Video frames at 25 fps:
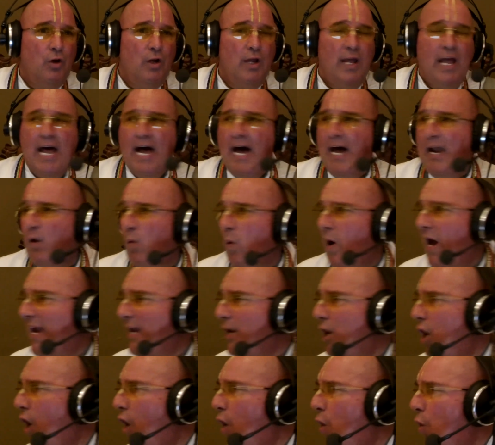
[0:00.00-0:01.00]
how do I
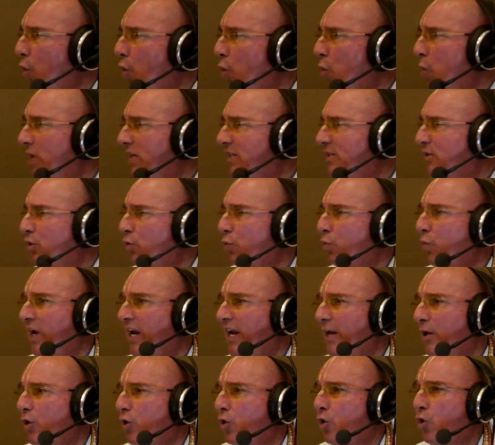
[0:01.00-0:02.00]
know who is the
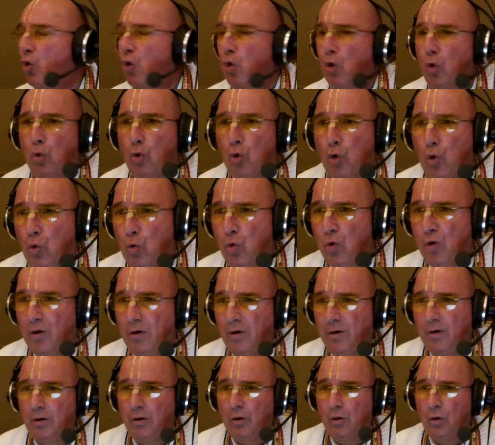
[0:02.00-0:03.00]
real guru?
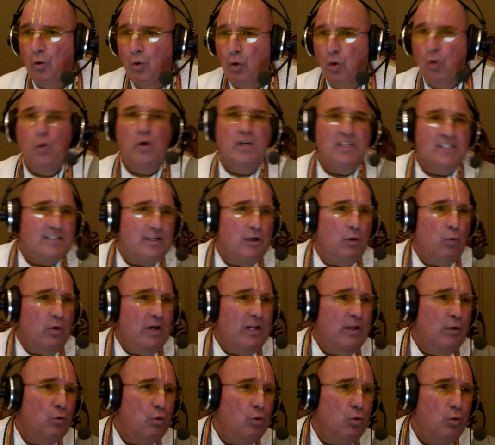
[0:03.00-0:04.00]
Who is the
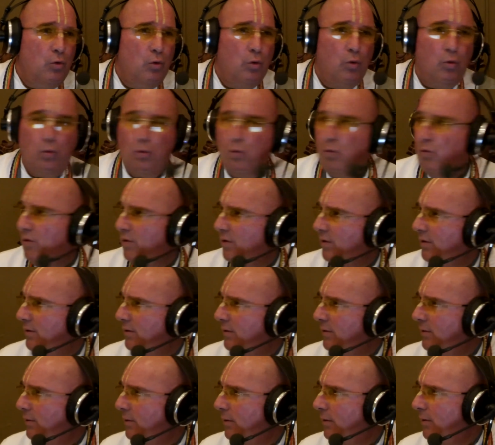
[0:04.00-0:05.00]
real guru?
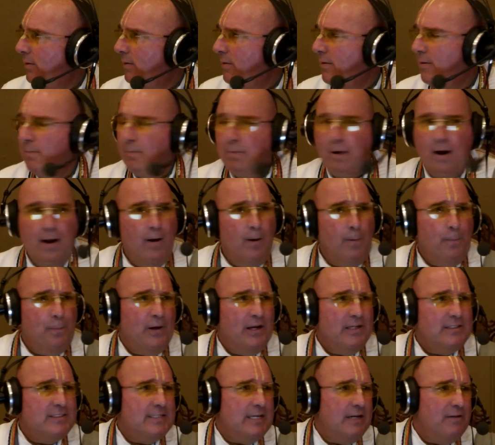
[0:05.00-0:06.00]

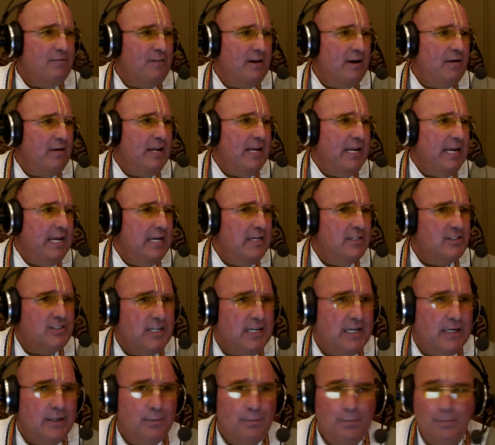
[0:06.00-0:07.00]
Prabhupada said, very
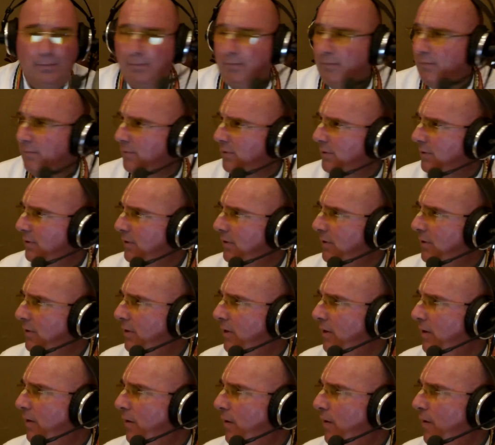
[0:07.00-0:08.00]
easy.
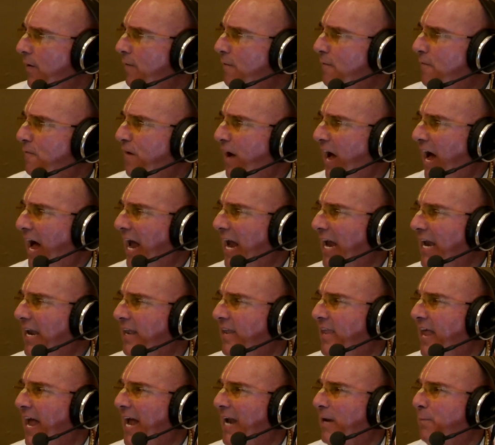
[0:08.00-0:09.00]
Find
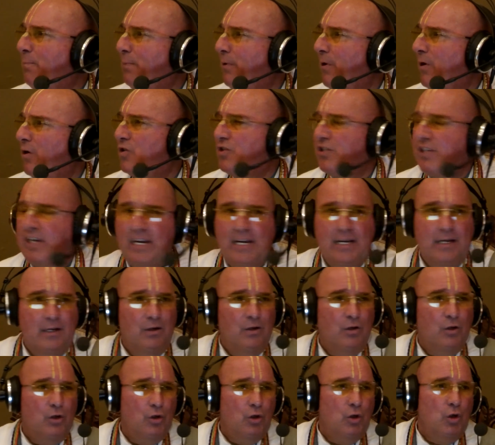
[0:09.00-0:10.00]
that person
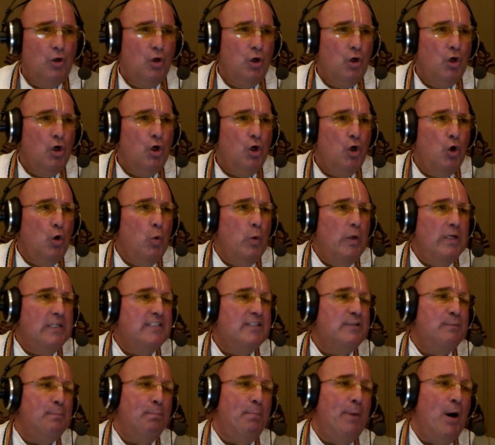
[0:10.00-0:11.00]
who
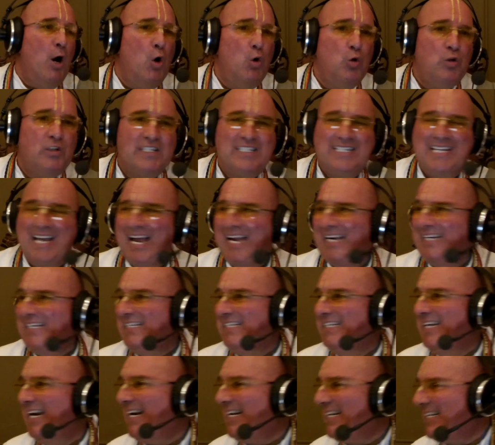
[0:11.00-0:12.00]
is most
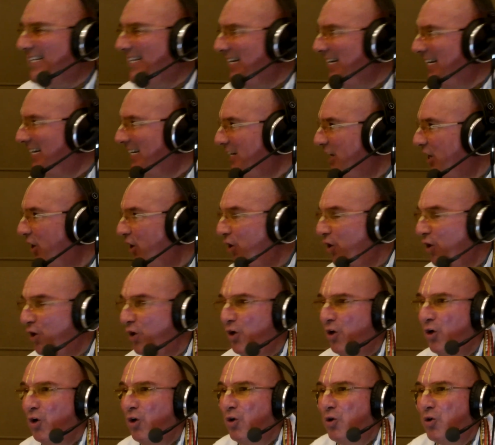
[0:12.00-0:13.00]
addicted
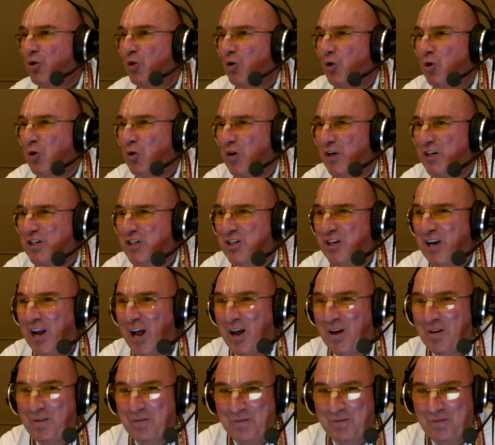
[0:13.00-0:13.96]
to Krishna.